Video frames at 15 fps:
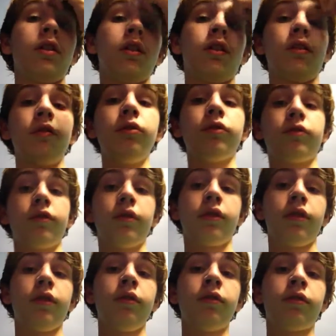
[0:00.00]
Ustream
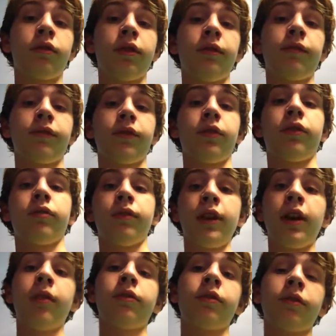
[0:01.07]
to Ustream for three
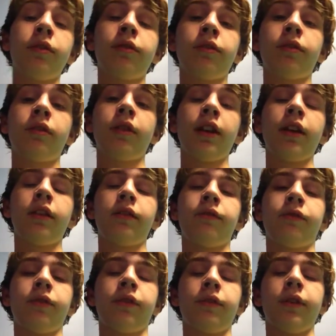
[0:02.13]
hours, like
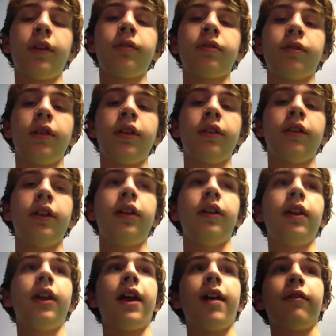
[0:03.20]
for three hours straight.
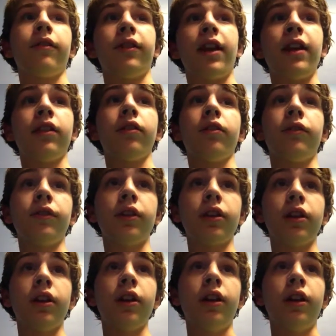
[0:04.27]
Then after that's over,